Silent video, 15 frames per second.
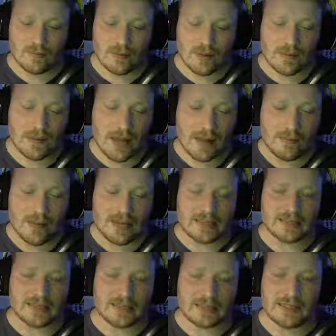that
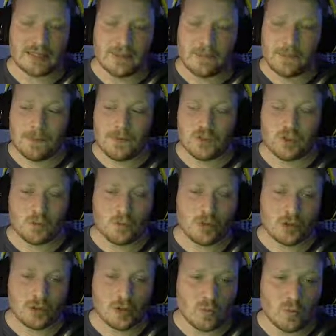basically someone
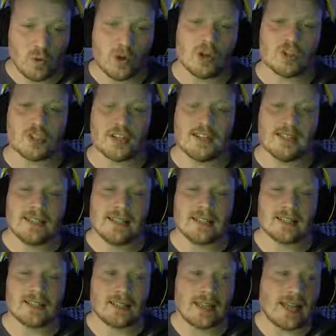can watch and needs
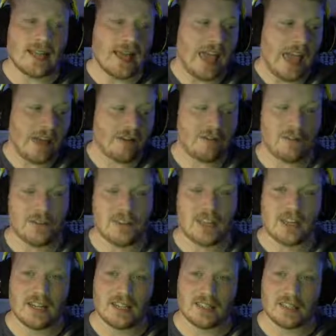to get everything they
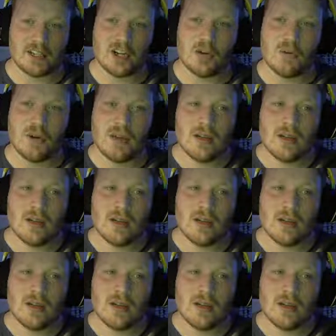need to know